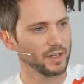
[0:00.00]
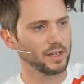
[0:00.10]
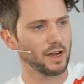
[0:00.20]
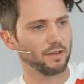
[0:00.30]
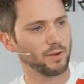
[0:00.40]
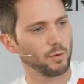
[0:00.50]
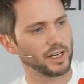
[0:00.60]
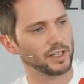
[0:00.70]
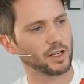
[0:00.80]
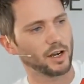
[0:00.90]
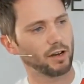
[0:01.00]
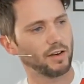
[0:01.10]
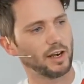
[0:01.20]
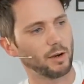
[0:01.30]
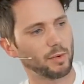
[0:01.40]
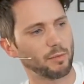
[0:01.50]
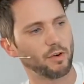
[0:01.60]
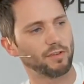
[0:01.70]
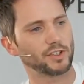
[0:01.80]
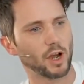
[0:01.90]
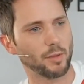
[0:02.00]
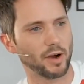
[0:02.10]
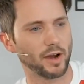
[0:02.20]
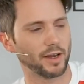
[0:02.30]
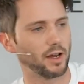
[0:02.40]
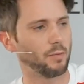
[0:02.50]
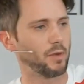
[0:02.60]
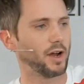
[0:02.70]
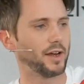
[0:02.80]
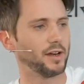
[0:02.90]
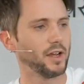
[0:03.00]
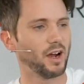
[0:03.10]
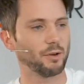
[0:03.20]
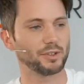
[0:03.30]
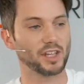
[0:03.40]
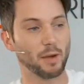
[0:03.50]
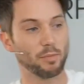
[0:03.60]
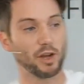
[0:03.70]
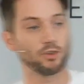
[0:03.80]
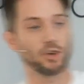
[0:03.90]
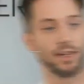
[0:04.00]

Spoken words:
Now, if you wanted to kind of a little bit more of a side parting like mine, I would start blow drying